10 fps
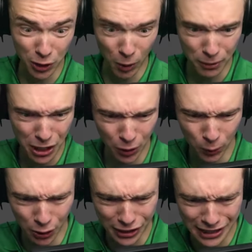though, but now that
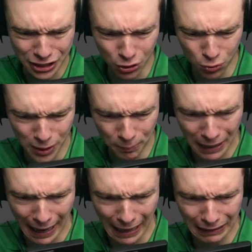we are in this
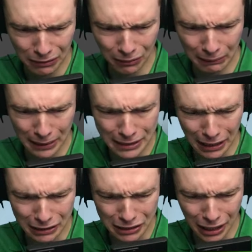creepy alley, oh, that's
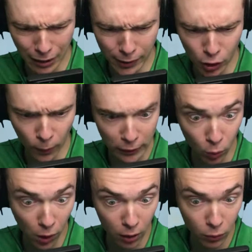kind of scary. No, wait,
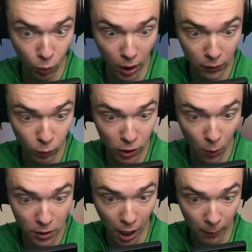hold on. Hold on. We're
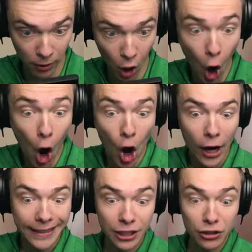going up.
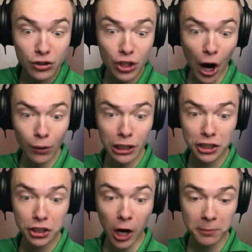It's a donut
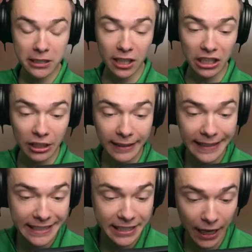shop. That's like the
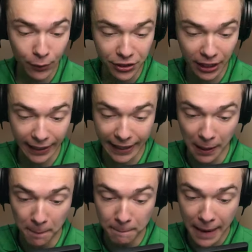least scary thing I can
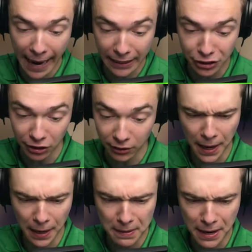imagine.
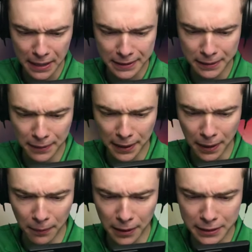All right, so we
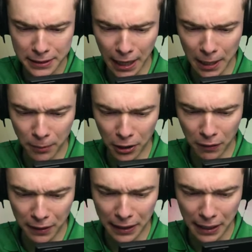got one skelly boy
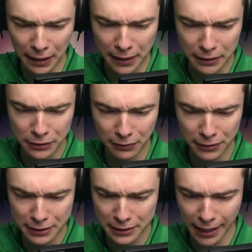over here,
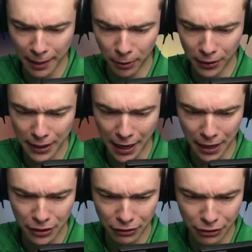two skelly boy,
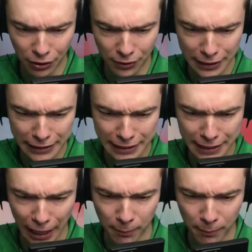and three skelly